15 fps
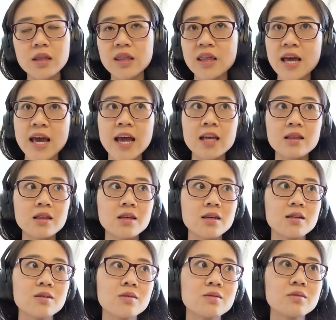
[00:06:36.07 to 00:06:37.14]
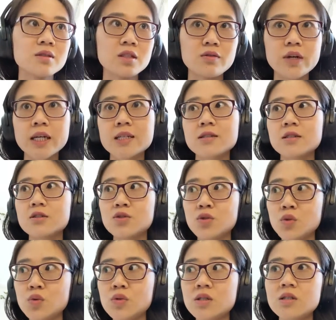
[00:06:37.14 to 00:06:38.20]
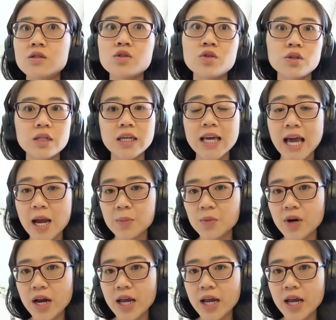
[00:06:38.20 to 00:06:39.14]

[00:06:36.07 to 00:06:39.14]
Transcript: that the director uses certain camera